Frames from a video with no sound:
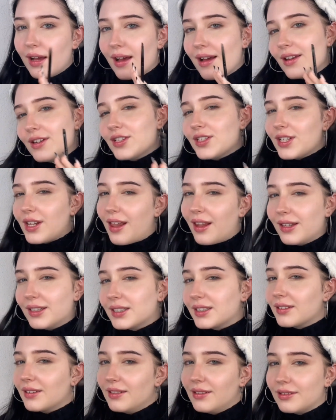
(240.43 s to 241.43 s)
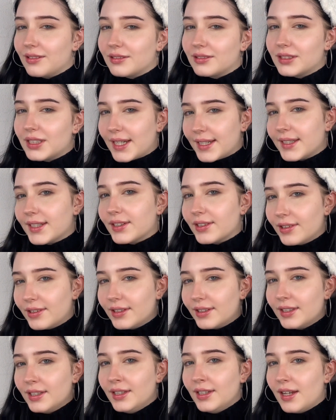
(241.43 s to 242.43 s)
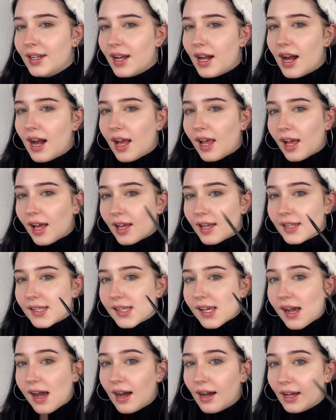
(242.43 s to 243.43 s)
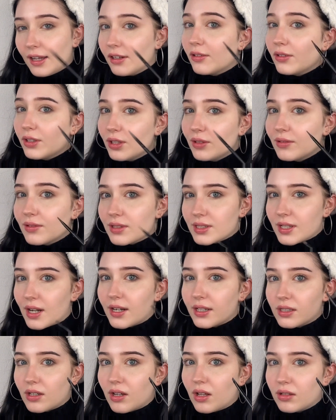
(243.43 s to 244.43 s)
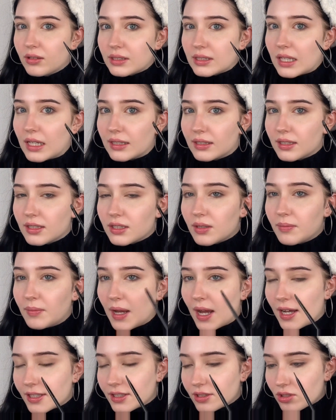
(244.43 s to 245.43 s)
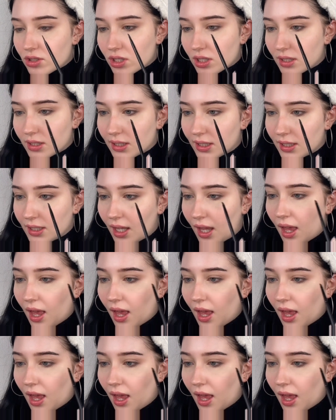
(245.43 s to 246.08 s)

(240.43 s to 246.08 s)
angelic look kind of girl, and I don't use dark colors like this on my eyes usually.